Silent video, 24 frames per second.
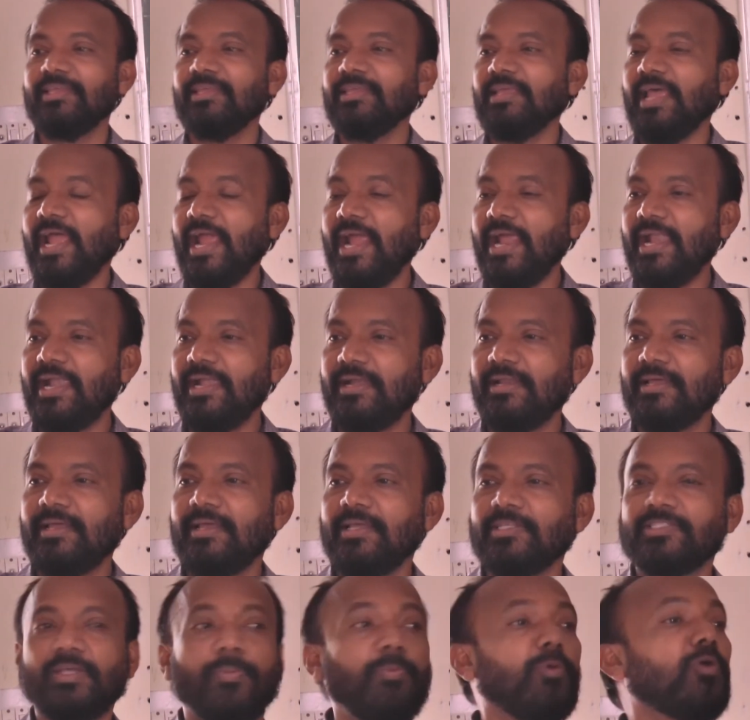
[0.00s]
and
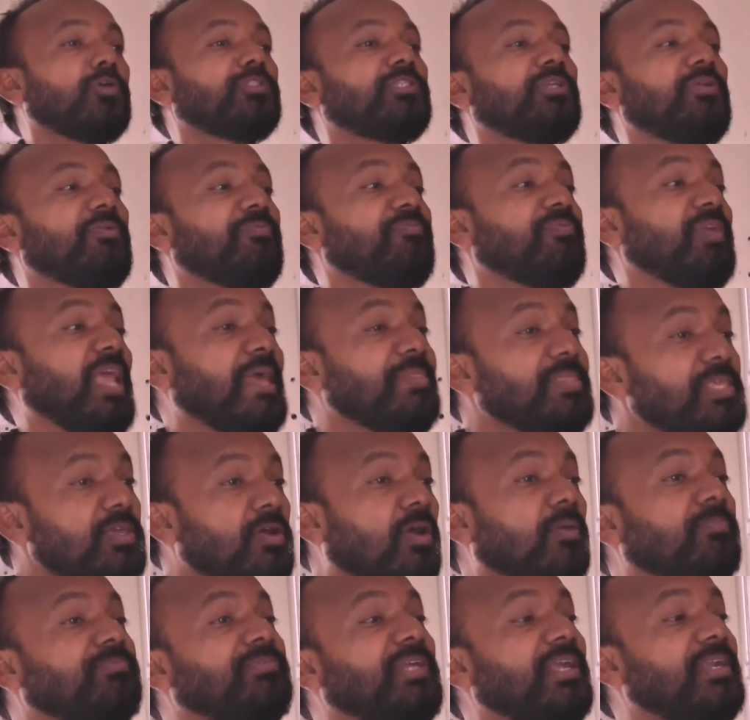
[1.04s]
suppose if any
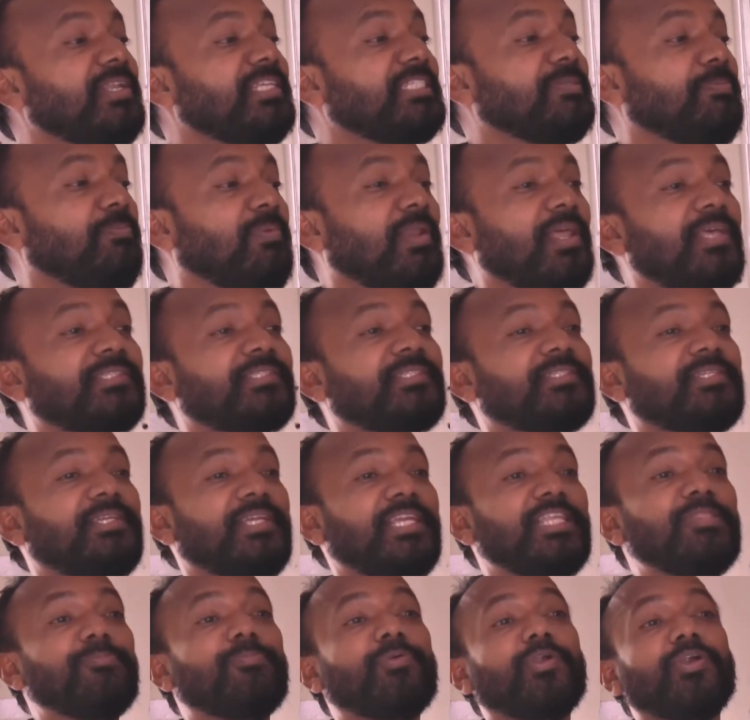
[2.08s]
object is placed
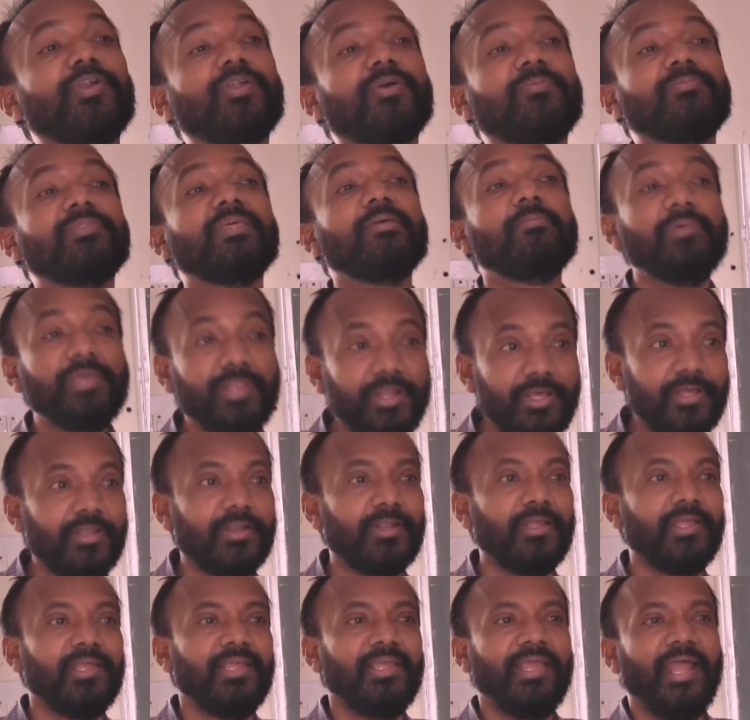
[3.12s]
in front of the
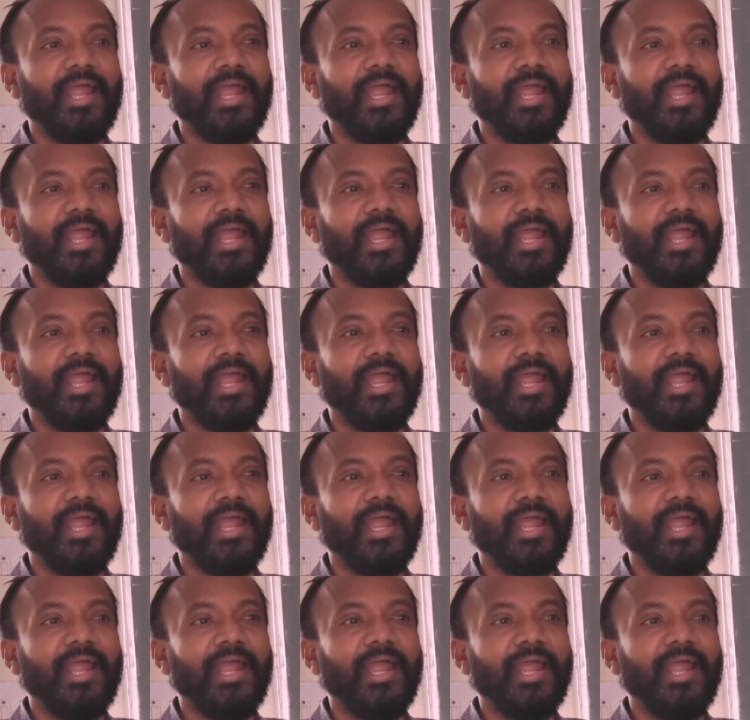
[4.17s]
mirror